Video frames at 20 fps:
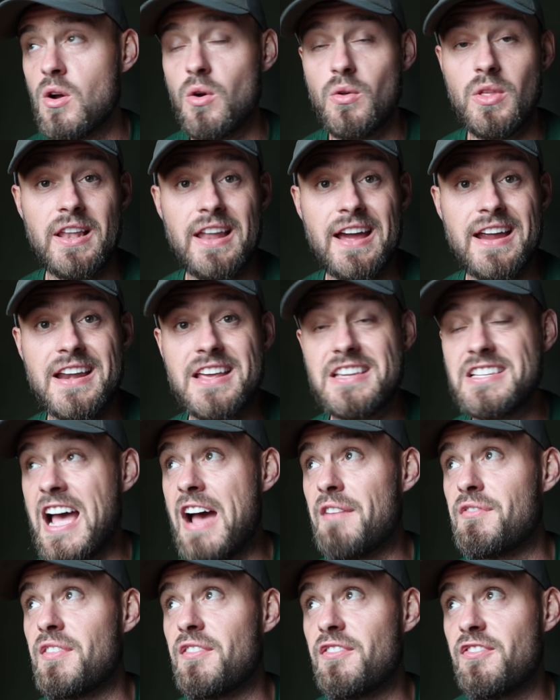or the lady's
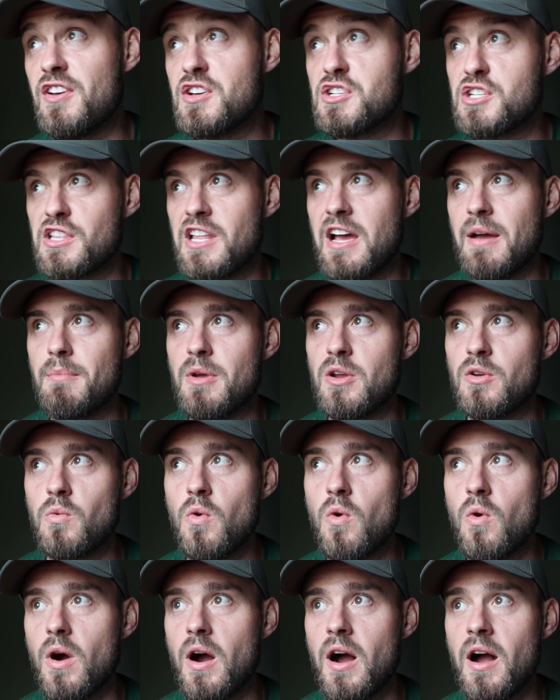having fish in that
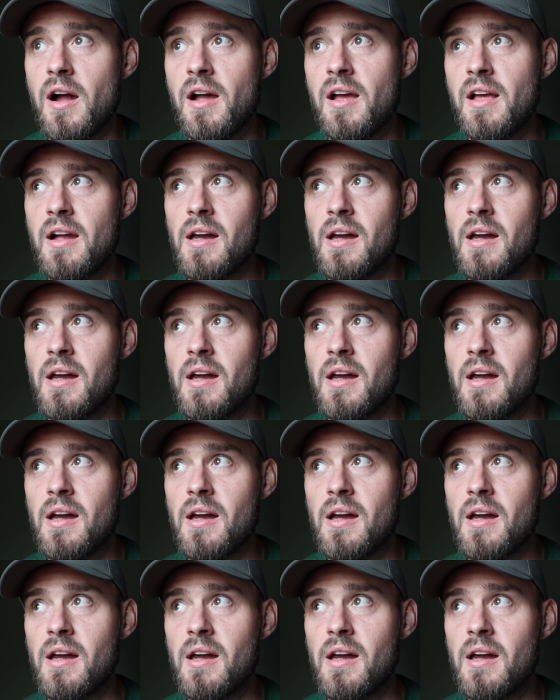mid-water,